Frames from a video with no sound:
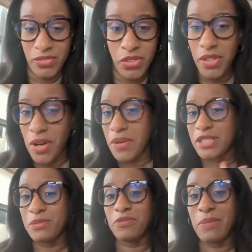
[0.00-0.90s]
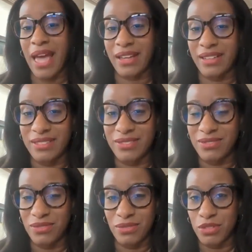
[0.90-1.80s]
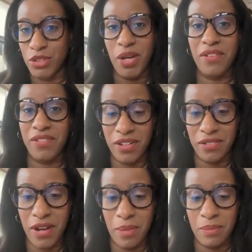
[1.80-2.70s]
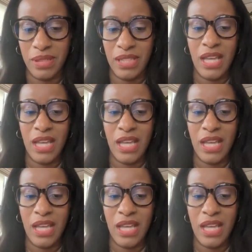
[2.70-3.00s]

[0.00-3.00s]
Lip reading: You can always move back to wherever you're from.